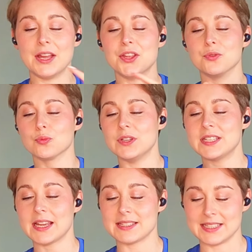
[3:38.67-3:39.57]
And then
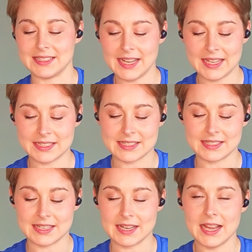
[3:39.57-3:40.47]
retest again to
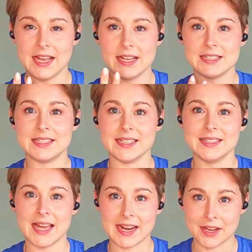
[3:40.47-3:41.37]
see,
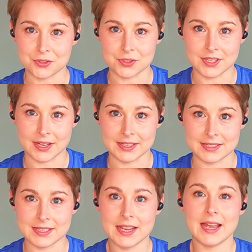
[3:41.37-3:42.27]
did that
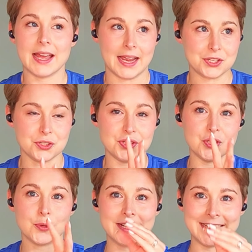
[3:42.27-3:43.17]
exercise actually
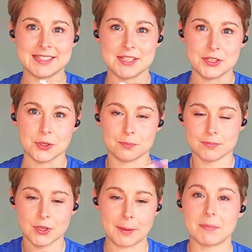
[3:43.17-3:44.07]
do what it needs to do?
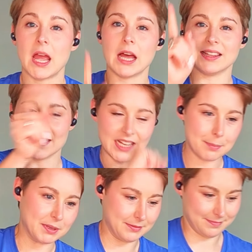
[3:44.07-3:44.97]
Okay,
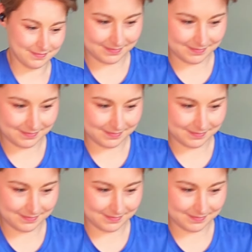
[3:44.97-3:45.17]
let's hop in.